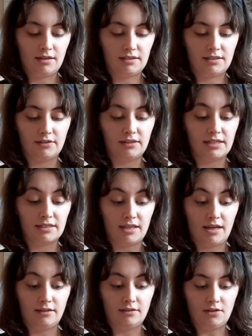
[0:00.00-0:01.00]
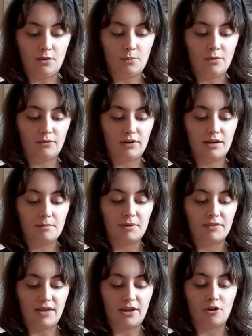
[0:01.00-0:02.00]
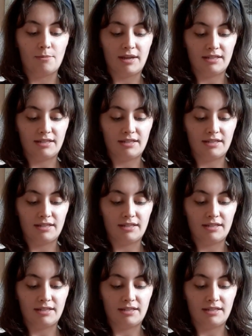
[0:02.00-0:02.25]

still needs the ends all woven in, but they are my